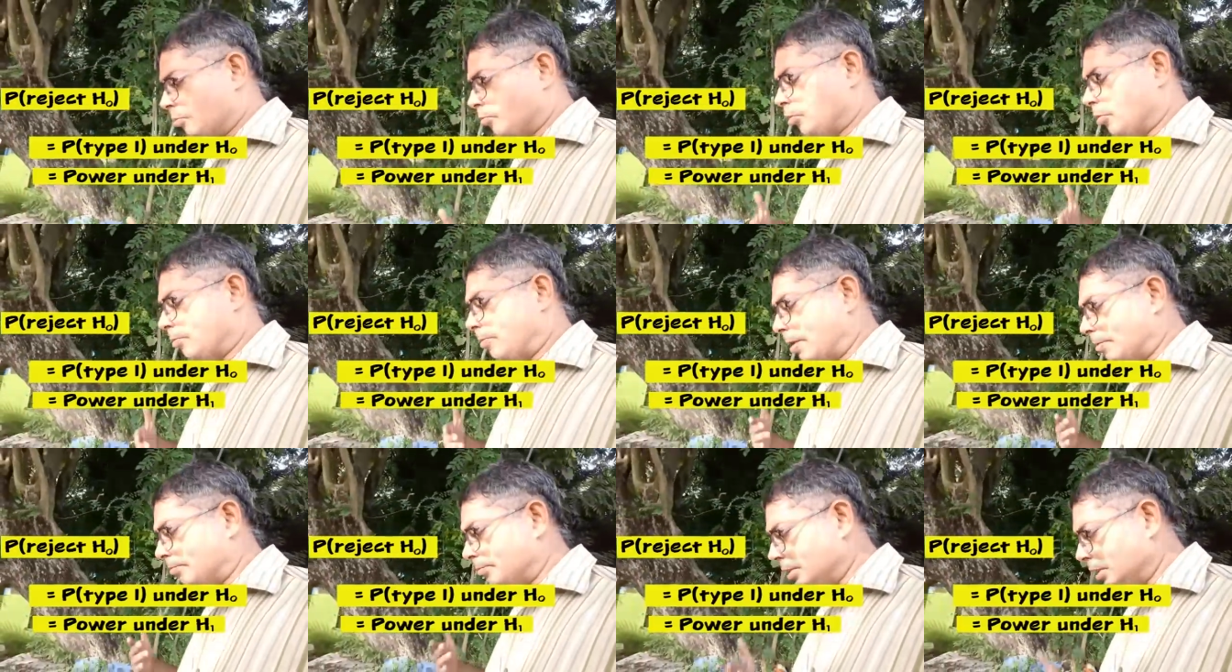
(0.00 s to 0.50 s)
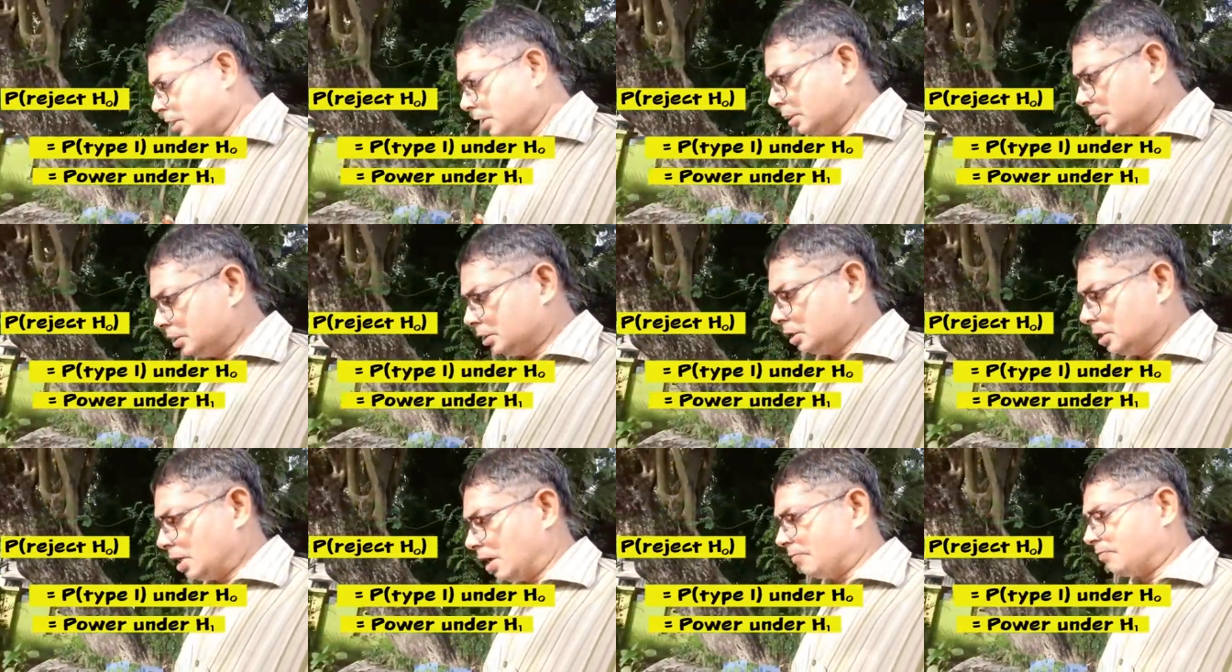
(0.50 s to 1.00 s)

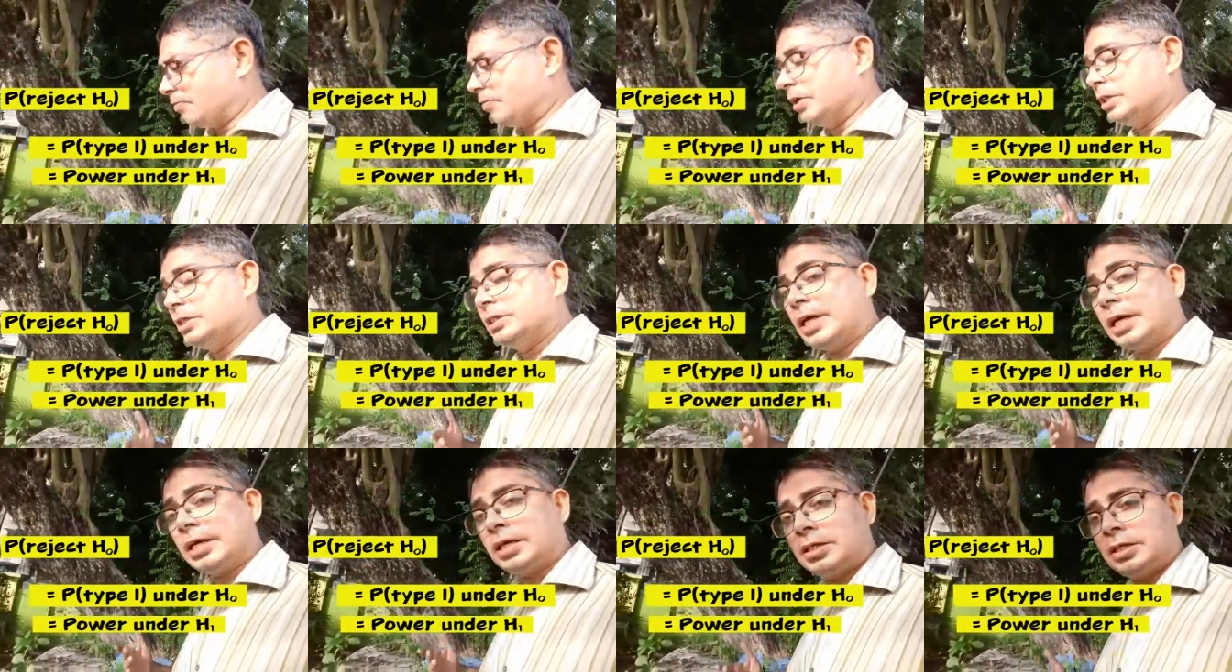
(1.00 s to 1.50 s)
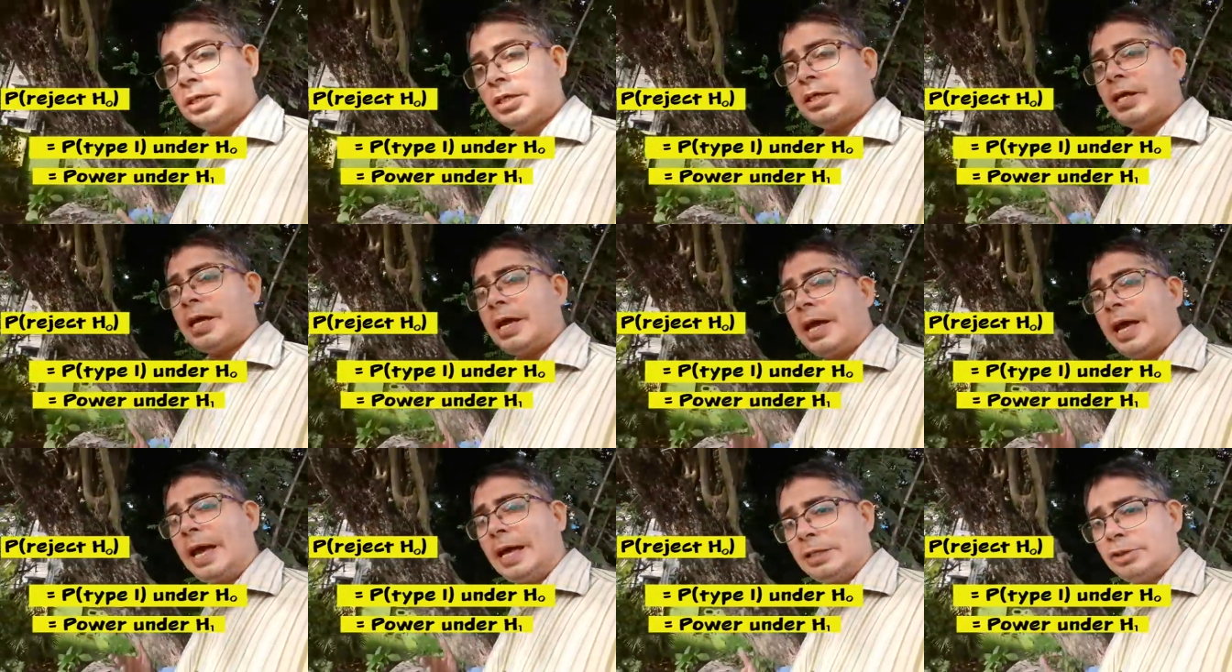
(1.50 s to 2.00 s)
probability of rejecting
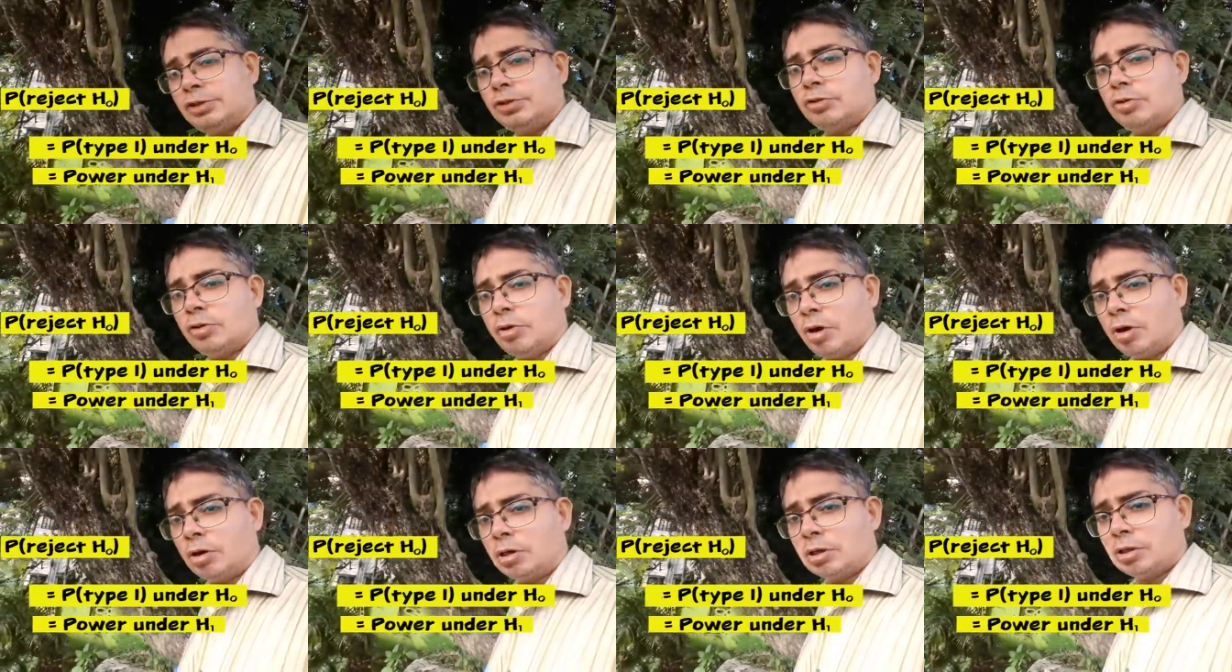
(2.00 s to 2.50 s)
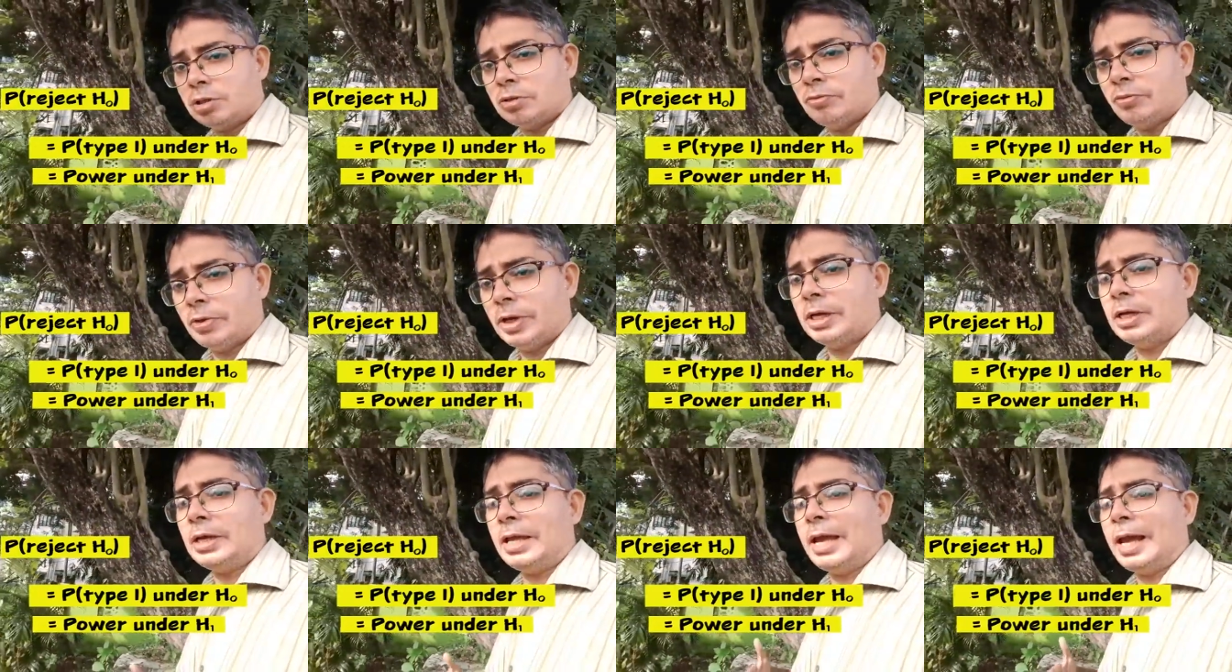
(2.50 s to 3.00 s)
H0
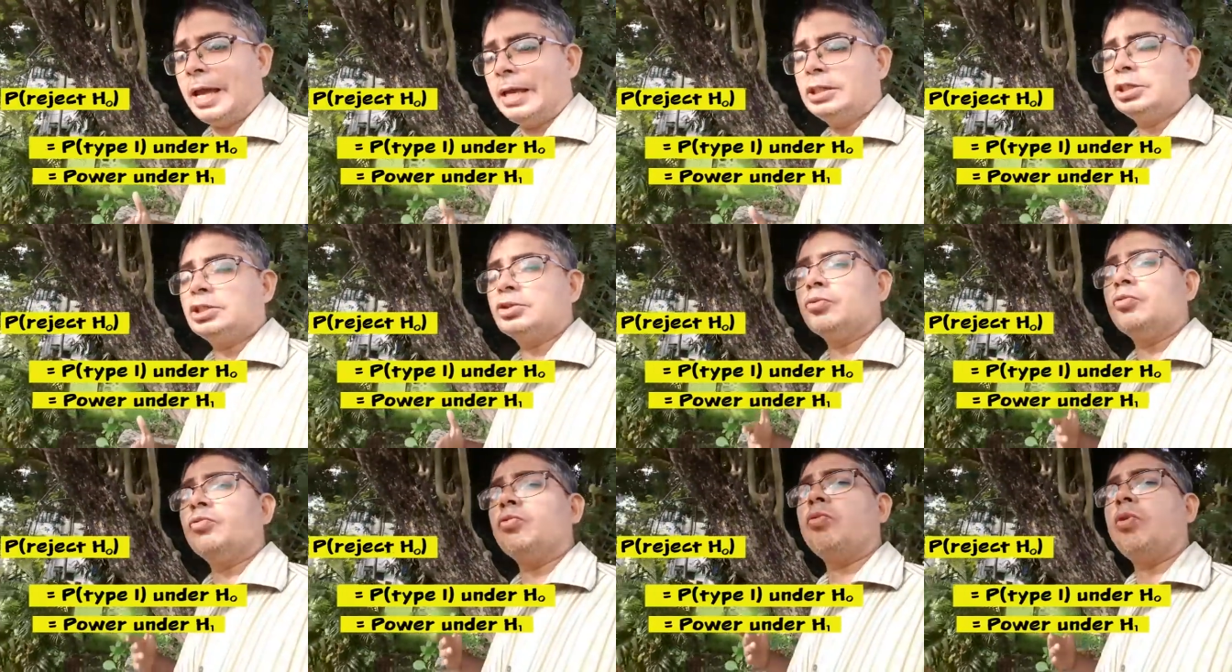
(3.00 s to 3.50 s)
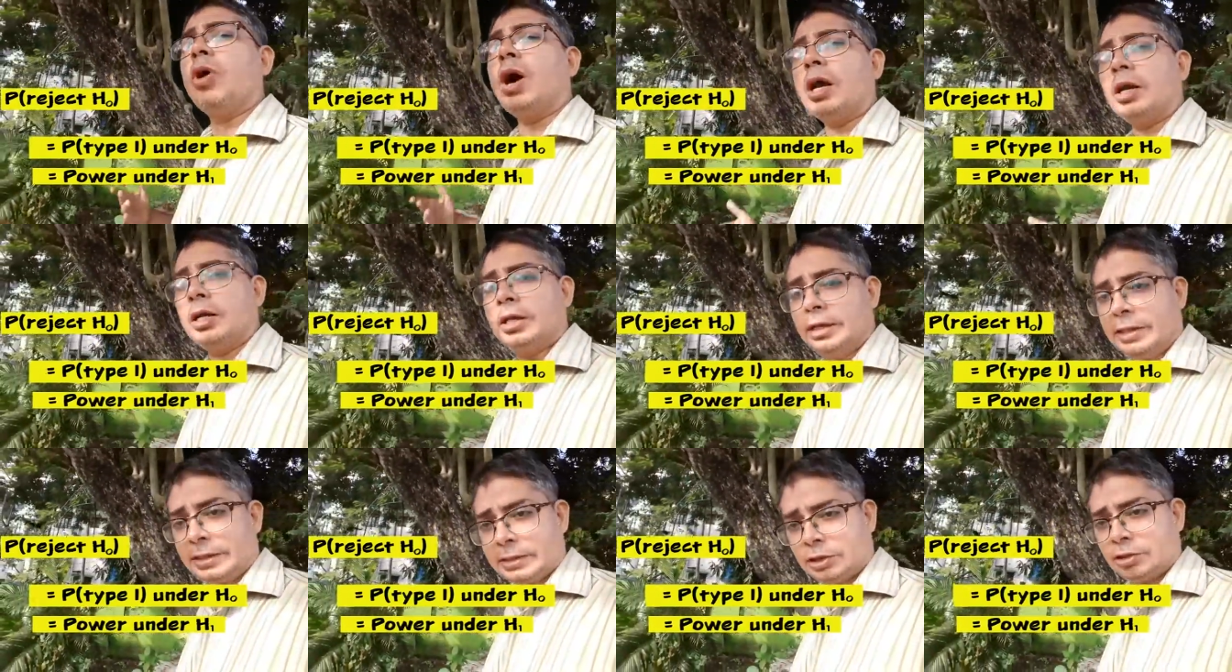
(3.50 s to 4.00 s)
when
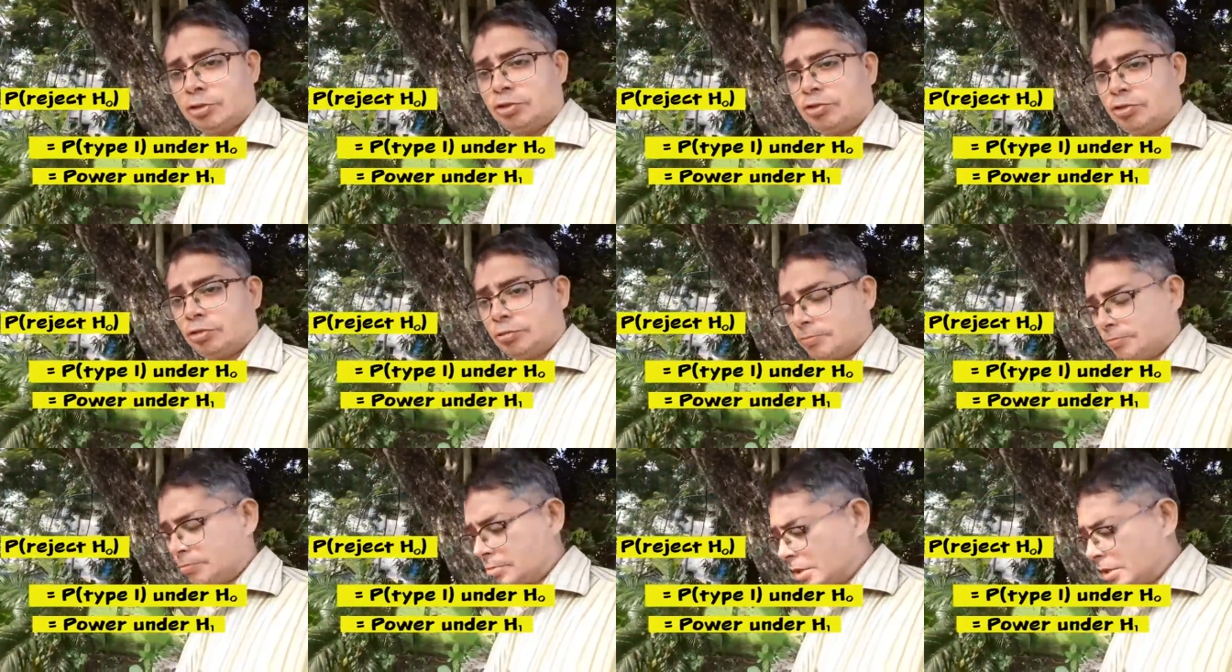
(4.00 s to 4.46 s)
H1 is true.